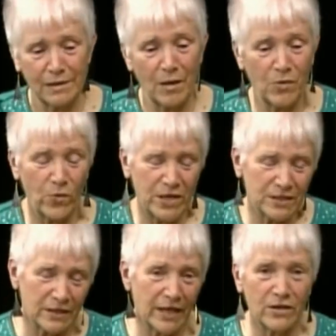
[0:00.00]
A couple
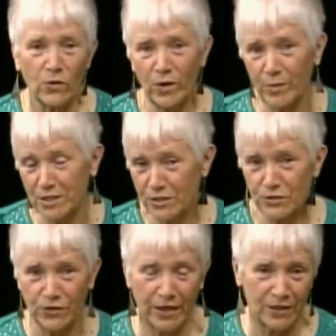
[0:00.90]
weeks later, when my
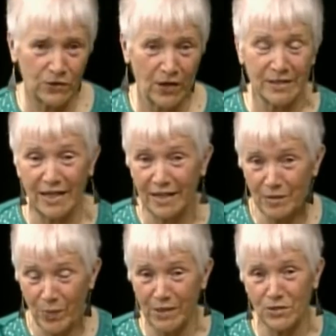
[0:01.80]
sister and I talked again,
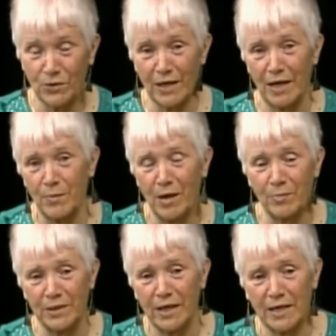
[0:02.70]
the pencil came
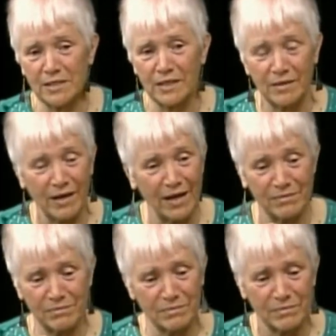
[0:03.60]
up, and I said, I